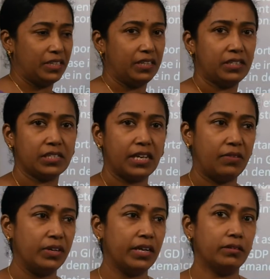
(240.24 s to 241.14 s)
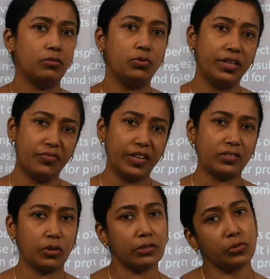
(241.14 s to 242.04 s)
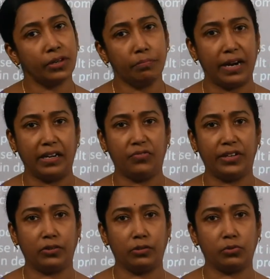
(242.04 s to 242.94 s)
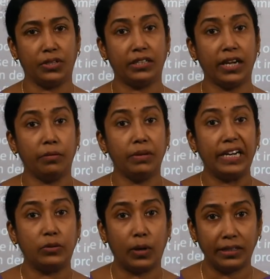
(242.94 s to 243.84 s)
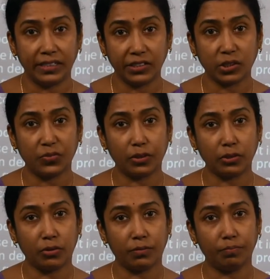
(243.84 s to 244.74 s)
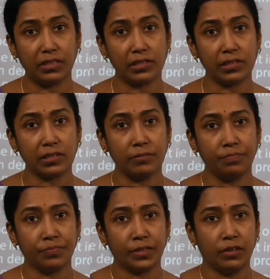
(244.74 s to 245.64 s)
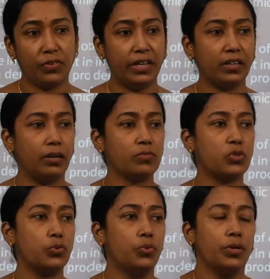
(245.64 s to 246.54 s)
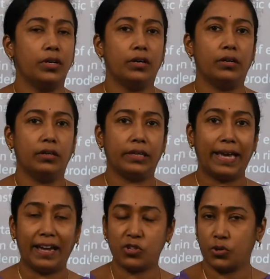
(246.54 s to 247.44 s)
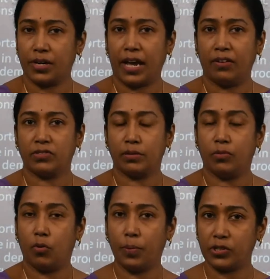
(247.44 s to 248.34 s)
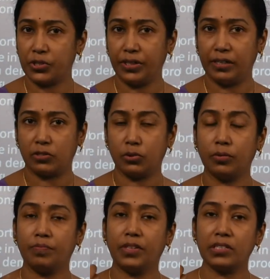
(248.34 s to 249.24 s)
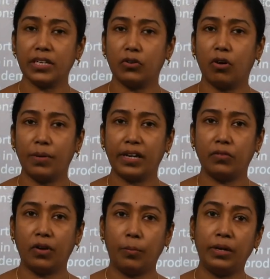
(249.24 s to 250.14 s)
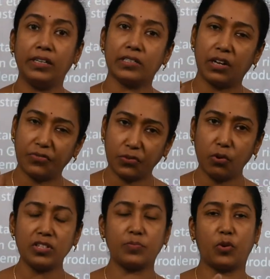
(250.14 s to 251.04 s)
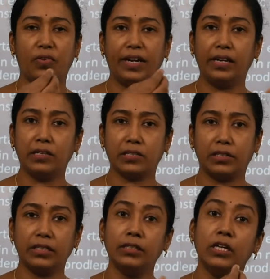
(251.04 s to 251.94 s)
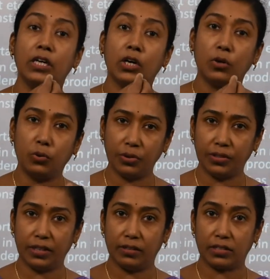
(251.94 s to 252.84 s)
it is having an good effects also and bad effect also. It can be advantageous for the business when it comes to catch or have some opportunities. So this economic environment is of course providing certain good